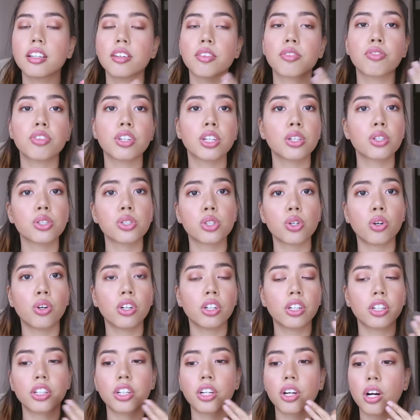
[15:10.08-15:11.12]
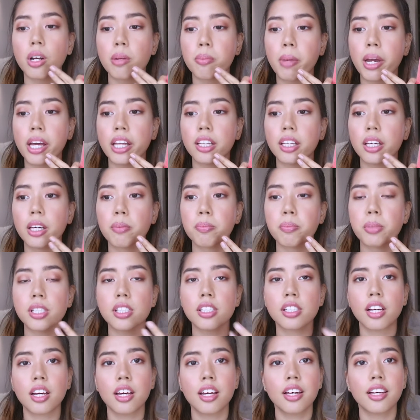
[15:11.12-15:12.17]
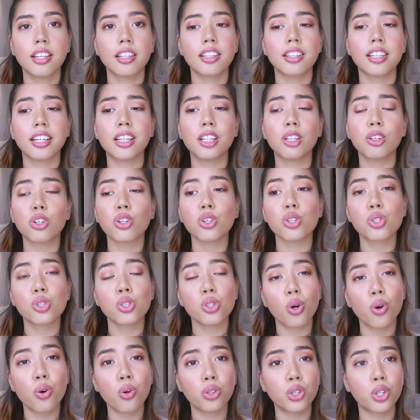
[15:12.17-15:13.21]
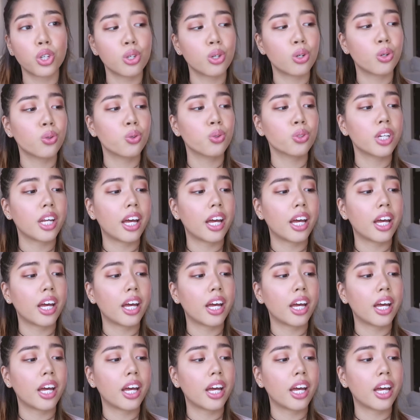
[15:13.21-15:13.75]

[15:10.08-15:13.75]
They feel so good on my lips. They look so cute